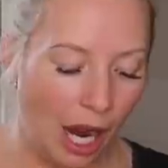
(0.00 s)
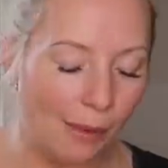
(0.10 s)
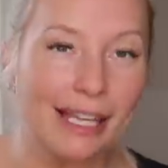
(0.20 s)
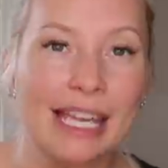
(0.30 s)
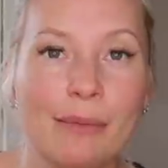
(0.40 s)

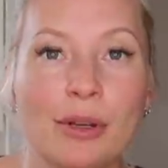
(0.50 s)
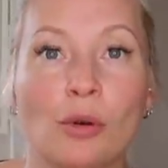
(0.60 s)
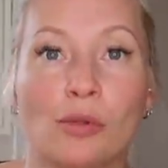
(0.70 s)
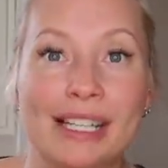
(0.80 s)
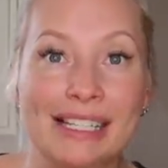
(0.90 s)
I'm keeping
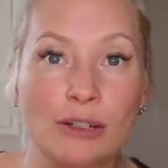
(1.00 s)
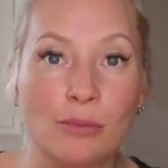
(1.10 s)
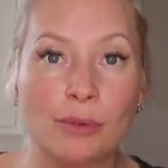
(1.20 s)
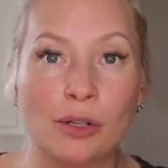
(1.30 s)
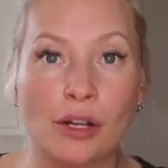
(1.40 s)
all these
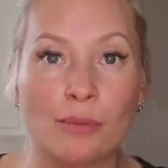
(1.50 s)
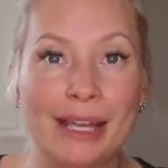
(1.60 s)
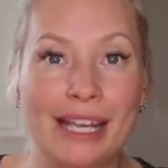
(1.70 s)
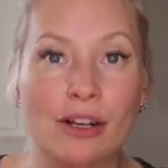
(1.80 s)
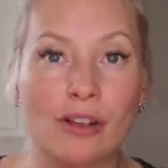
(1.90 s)
little
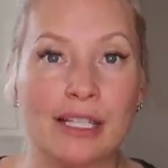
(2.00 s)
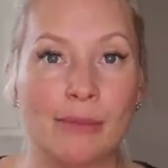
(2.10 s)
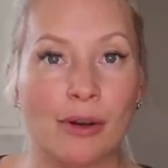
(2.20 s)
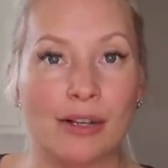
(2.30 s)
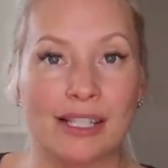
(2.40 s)
pink glossy
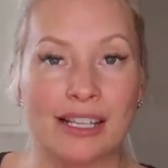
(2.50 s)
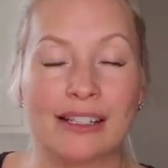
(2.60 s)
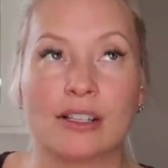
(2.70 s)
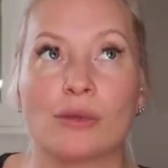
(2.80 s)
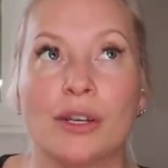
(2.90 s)

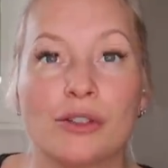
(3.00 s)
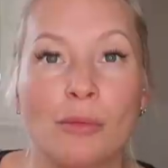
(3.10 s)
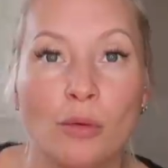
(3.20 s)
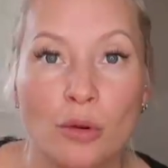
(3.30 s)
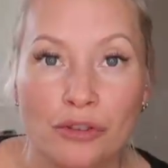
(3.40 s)
boxes because when I do
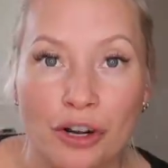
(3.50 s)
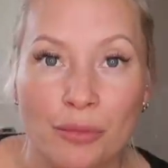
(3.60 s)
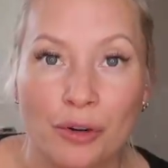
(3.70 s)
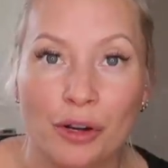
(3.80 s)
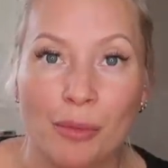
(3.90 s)
my
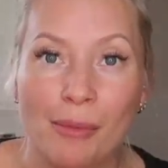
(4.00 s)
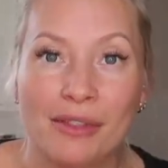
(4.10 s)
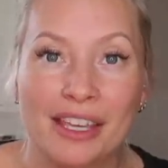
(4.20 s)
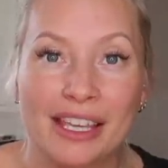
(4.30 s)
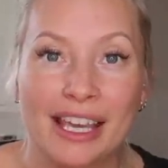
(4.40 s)
wardrobe room, I'm
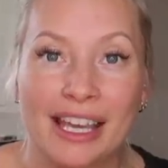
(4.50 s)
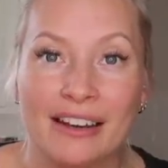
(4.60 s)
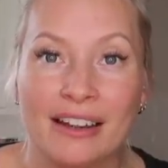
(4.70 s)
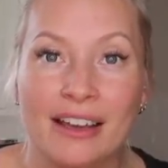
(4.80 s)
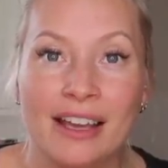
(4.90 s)
thinking